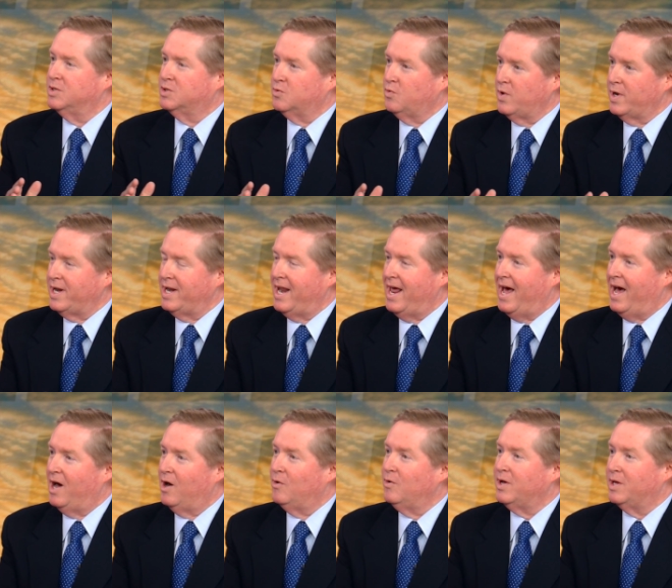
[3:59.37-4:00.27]
between
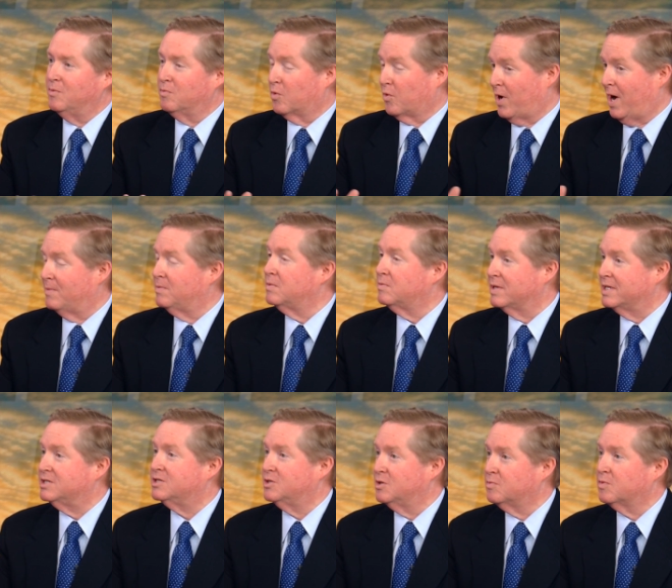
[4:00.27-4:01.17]
now and
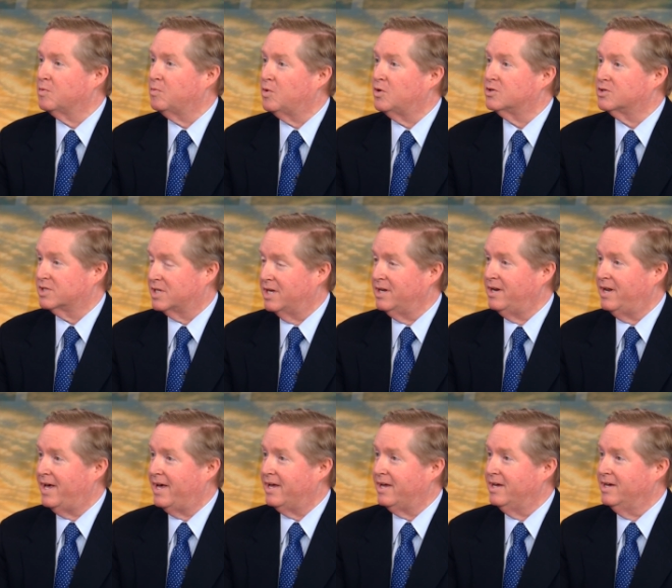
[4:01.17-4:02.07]
probably Super Bowl
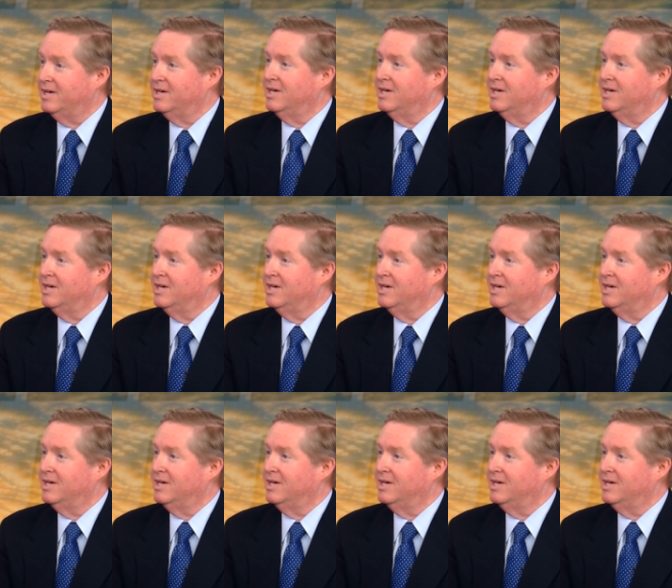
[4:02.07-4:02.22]
Sunday.